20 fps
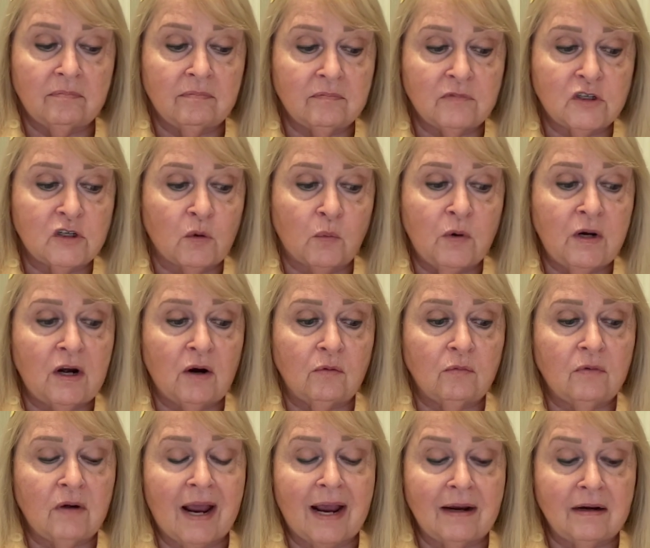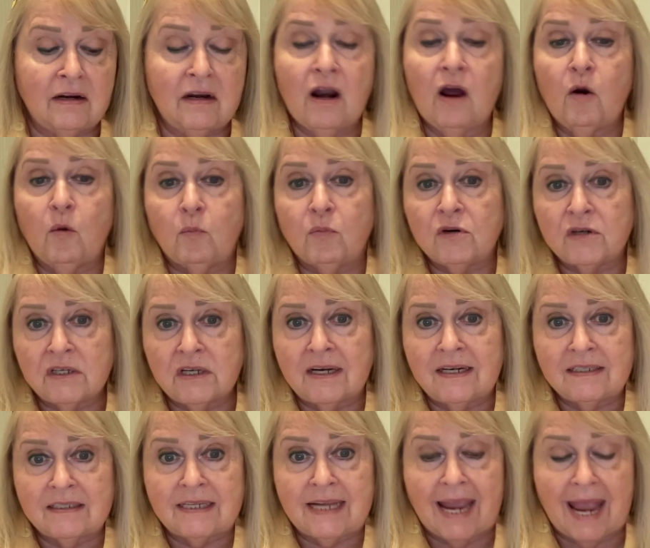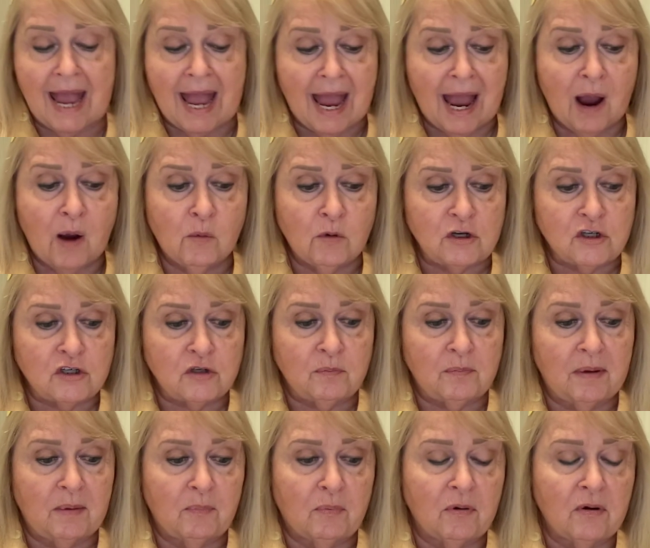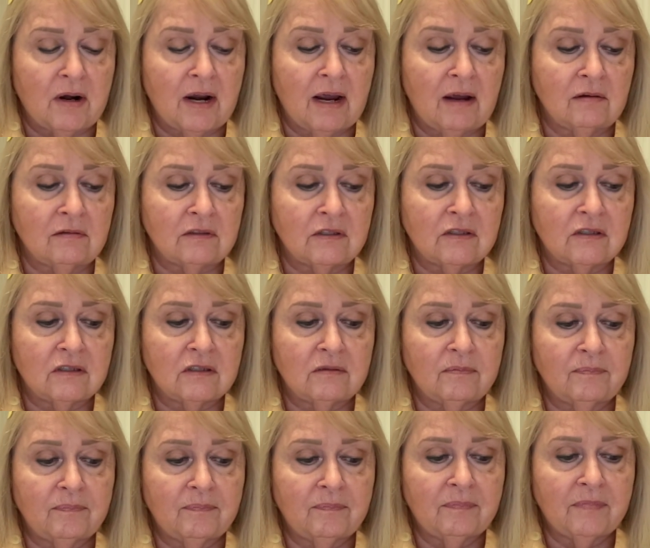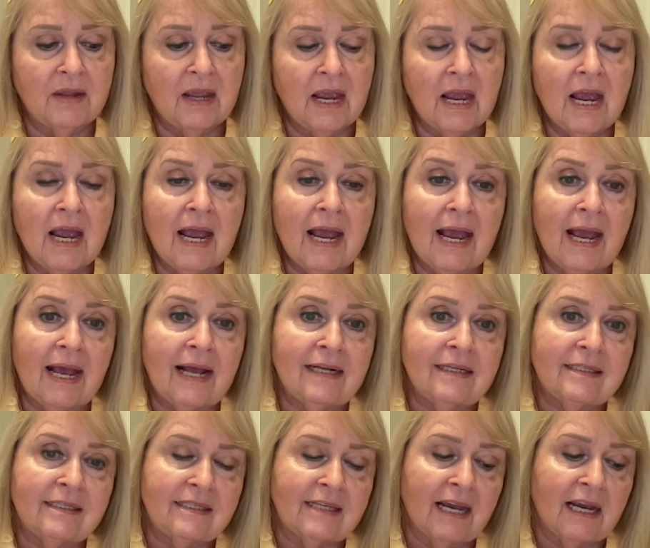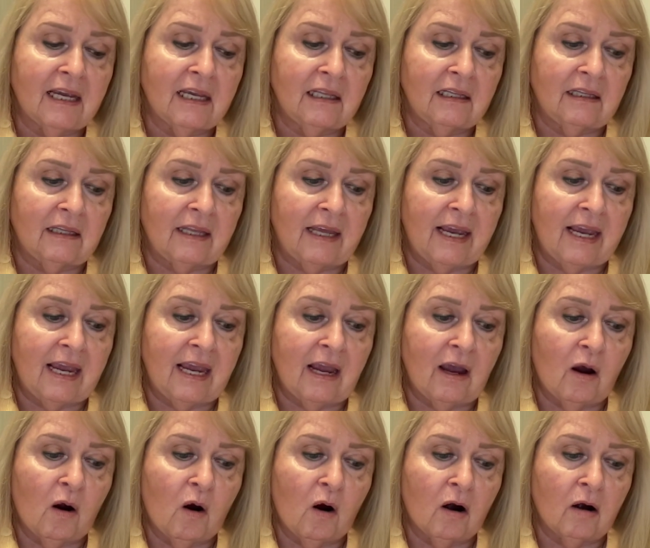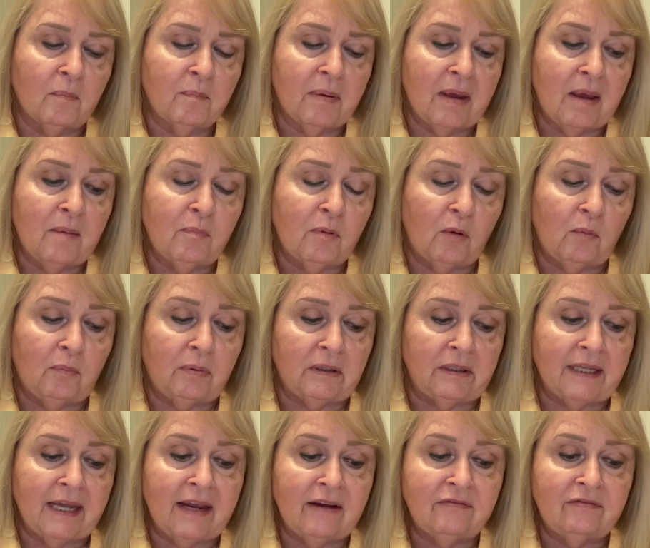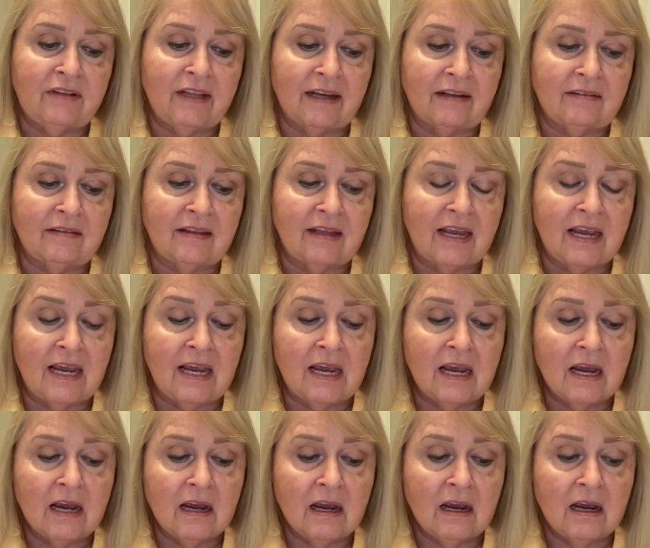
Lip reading: so we don't know precisely how it should be pronounced. And secondly, our people believe that the